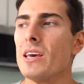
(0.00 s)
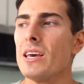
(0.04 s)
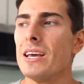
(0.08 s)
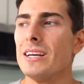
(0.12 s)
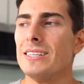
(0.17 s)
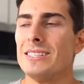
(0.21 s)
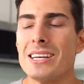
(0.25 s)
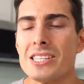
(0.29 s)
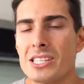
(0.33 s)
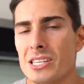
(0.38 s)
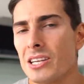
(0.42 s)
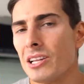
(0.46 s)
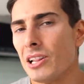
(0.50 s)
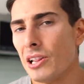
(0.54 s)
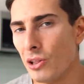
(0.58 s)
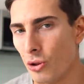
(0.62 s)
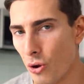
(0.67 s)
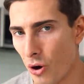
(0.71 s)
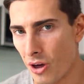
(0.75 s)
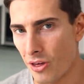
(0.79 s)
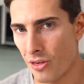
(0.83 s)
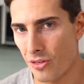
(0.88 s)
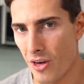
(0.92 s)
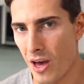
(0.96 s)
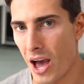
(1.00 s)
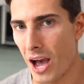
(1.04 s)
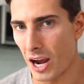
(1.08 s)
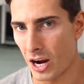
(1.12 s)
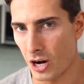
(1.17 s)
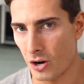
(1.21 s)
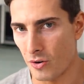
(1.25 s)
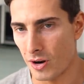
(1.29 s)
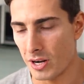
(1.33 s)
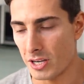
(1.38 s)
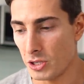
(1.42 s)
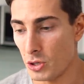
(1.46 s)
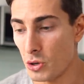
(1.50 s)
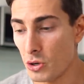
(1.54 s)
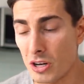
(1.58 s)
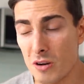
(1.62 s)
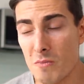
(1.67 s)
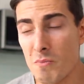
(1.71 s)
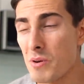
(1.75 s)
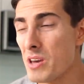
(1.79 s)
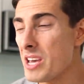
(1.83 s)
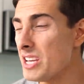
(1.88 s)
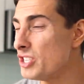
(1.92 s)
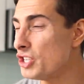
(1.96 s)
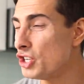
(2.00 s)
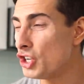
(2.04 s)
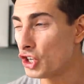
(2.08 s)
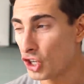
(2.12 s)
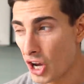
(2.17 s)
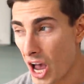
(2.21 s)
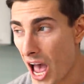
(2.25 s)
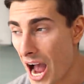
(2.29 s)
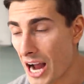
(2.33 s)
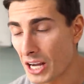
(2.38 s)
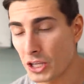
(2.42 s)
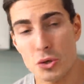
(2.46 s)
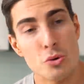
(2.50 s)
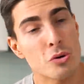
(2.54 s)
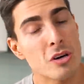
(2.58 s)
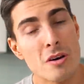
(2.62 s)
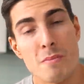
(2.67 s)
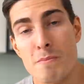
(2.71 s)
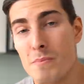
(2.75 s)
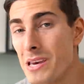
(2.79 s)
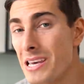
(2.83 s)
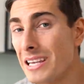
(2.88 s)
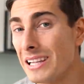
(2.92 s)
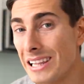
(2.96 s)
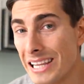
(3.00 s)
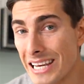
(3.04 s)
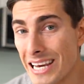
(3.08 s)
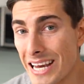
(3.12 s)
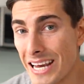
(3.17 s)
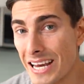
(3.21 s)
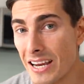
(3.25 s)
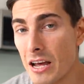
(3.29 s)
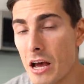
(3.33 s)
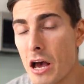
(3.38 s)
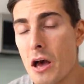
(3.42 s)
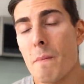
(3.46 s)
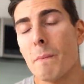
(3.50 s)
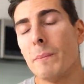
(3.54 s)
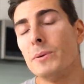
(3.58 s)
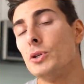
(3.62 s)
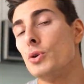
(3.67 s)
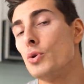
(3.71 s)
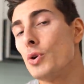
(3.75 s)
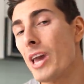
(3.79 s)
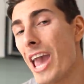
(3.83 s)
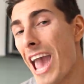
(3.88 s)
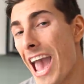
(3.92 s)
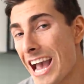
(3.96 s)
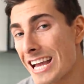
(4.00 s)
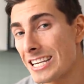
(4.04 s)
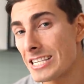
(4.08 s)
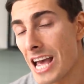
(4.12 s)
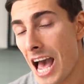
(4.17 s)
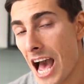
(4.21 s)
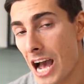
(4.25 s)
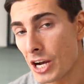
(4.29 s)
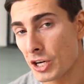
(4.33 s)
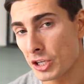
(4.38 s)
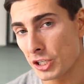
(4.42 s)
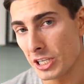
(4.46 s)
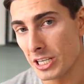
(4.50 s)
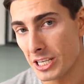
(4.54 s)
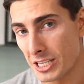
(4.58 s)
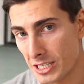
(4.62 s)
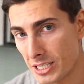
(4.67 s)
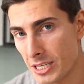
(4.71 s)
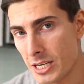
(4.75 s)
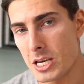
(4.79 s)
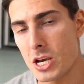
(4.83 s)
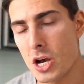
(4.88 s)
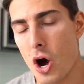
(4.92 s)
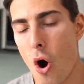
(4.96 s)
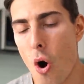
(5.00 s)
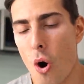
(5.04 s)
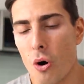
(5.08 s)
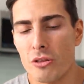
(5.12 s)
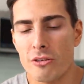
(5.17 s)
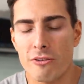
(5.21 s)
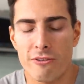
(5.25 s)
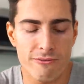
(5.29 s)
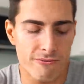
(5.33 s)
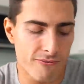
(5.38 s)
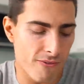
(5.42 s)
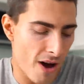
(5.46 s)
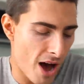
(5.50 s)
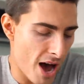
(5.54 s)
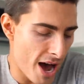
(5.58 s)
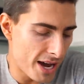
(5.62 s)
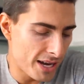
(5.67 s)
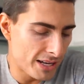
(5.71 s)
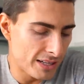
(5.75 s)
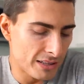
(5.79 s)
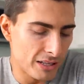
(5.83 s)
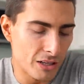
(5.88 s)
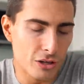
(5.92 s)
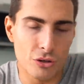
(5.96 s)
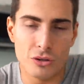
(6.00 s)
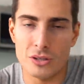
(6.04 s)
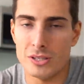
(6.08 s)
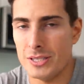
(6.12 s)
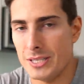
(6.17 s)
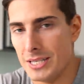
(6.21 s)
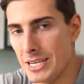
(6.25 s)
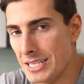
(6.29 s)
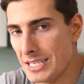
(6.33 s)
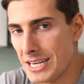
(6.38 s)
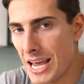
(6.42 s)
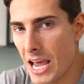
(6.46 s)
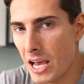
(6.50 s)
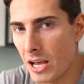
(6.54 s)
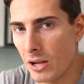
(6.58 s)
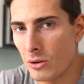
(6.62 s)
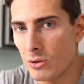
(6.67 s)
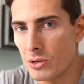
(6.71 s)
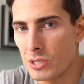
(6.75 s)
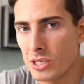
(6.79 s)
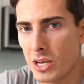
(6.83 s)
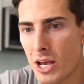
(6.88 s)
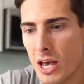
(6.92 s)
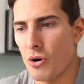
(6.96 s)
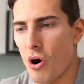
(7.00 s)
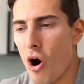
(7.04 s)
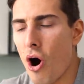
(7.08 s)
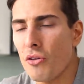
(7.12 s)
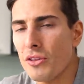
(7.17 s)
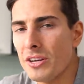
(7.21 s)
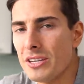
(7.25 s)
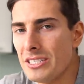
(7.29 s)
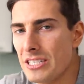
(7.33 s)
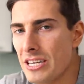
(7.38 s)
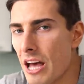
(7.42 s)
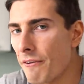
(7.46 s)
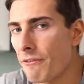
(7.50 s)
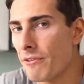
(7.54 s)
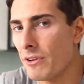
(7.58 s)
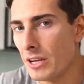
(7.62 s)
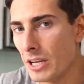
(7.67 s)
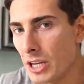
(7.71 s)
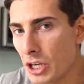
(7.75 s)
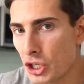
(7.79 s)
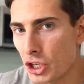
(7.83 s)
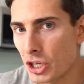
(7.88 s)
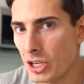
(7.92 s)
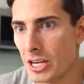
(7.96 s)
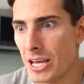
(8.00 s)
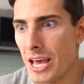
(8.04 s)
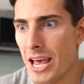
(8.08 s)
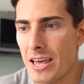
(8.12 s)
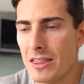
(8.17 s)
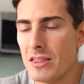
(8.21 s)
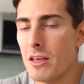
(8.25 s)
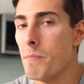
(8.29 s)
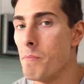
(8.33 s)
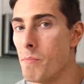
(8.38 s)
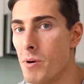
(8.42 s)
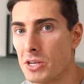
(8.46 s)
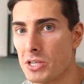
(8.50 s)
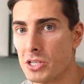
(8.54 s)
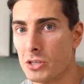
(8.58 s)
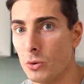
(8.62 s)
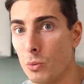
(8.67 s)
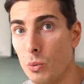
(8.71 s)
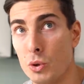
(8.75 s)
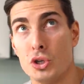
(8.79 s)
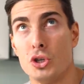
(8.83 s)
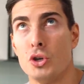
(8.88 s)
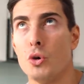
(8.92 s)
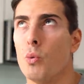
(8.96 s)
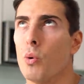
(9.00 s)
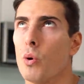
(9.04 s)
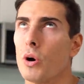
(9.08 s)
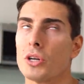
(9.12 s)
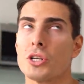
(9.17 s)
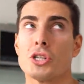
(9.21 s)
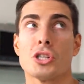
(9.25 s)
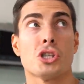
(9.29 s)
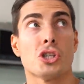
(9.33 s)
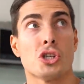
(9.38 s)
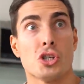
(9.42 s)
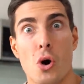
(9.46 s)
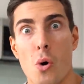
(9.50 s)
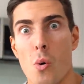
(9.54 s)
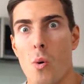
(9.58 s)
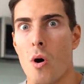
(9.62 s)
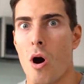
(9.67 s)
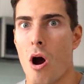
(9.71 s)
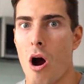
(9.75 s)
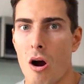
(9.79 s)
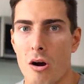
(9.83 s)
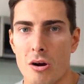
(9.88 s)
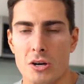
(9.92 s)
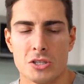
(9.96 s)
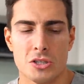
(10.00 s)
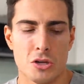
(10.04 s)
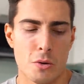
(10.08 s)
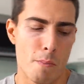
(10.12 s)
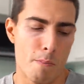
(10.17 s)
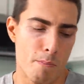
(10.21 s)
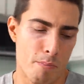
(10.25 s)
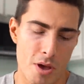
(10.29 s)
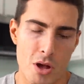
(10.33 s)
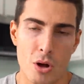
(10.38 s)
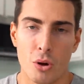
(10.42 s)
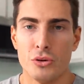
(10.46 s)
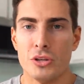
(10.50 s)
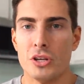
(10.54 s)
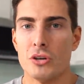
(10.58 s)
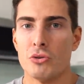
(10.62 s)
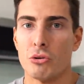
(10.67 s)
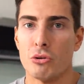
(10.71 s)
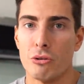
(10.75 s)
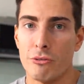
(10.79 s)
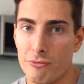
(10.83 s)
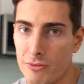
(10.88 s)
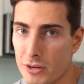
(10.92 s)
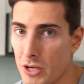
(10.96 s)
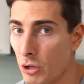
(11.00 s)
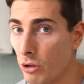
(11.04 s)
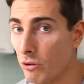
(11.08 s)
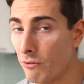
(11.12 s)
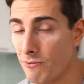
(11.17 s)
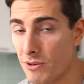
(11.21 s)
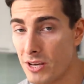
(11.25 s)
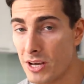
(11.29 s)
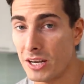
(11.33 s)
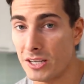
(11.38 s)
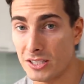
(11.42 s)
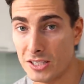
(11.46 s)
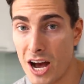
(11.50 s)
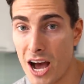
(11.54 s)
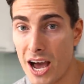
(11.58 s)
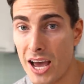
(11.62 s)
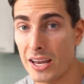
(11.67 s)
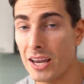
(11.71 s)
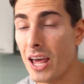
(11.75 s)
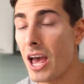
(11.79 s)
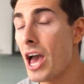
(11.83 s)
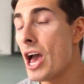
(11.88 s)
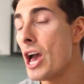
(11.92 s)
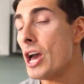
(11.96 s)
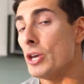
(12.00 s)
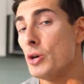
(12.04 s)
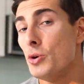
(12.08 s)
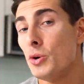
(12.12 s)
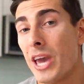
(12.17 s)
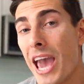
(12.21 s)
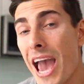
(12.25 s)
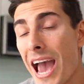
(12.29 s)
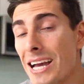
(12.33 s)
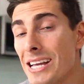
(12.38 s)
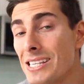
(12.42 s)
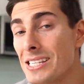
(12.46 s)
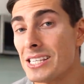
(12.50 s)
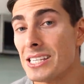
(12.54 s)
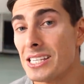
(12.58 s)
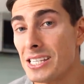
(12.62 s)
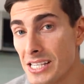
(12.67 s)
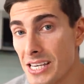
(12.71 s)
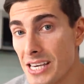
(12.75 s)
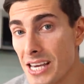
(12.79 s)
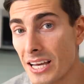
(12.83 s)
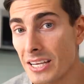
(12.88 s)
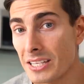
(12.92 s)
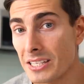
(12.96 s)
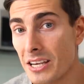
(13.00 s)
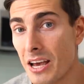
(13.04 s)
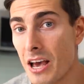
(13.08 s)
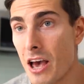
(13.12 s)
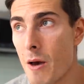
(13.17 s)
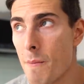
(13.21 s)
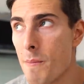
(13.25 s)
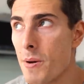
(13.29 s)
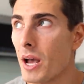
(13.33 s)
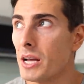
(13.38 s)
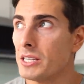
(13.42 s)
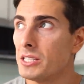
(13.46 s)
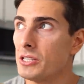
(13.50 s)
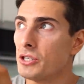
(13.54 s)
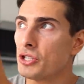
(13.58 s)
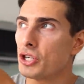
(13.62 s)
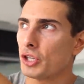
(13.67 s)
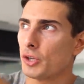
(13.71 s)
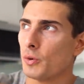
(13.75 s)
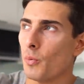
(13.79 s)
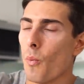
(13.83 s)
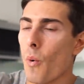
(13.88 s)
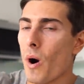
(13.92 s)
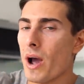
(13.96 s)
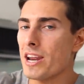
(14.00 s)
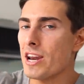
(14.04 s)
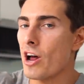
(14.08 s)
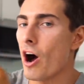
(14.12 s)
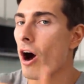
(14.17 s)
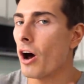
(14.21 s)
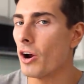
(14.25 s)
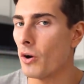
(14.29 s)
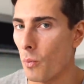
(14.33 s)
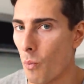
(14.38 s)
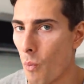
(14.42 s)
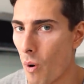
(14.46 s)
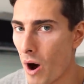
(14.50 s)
it doesn't look that great. You can be jacked, you can be lean, but you can't actually see all the fine little details, all the definition in the muscle, which you worked so hard to build and reveal via diet. You can't see it because it's just white on